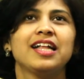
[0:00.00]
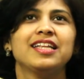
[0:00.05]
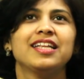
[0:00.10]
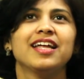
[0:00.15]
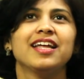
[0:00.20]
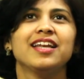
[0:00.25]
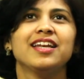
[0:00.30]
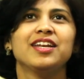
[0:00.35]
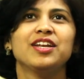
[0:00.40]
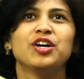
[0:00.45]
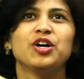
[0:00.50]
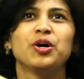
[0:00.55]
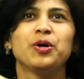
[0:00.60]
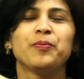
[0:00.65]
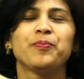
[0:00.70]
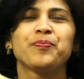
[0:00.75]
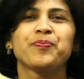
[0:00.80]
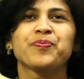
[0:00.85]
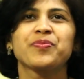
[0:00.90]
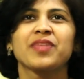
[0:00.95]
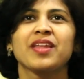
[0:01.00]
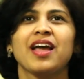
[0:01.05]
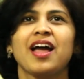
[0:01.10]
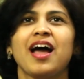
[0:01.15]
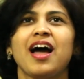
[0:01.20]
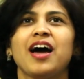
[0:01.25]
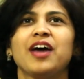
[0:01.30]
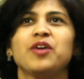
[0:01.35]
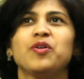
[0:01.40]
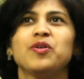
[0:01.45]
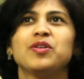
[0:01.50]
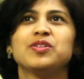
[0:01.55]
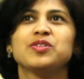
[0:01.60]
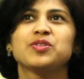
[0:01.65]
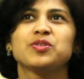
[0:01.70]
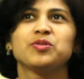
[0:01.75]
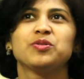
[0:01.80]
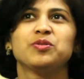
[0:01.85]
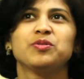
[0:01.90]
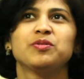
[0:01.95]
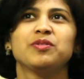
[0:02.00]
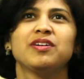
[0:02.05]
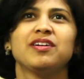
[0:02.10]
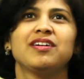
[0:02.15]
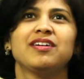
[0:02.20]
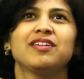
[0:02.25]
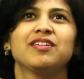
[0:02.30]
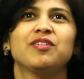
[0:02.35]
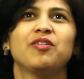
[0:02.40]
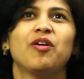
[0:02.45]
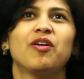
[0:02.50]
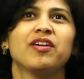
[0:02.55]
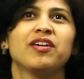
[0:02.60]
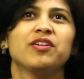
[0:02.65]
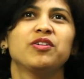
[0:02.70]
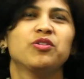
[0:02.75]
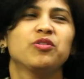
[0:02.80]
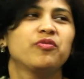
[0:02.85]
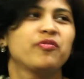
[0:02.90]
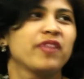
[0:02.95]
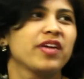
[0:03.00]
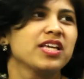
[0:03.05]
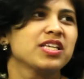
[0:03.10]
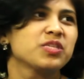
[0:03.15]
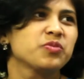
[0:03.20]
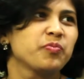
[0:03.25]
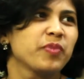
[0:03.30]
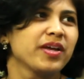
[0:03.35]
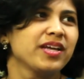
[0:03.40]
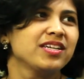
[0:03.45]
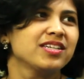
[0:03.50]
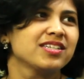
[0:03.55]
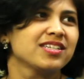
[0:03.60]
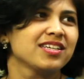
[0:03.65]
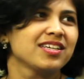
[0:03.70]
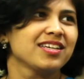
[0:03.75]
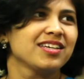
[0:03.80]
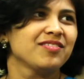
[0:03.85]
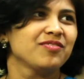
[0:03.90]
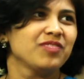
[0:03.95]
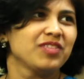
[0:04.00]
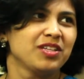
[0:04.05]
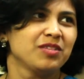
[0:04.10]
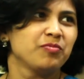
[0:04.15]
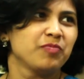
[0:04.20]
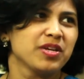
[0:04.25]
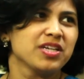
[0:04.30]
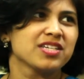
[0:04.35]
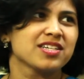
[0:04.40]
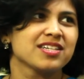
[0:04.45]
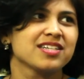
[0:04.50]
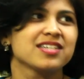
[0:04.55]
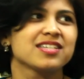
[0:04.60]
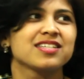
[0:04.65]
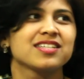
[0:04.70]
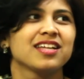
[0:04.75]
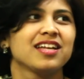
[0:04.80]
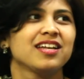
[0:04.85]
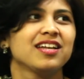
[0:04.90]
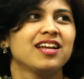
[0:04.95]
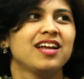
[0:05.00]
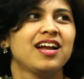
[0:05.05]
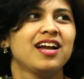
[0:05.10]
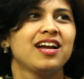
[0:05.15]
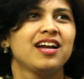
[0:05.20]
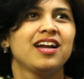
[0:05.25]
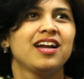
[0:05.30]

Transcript: Then I also got into face painting with the patients. Then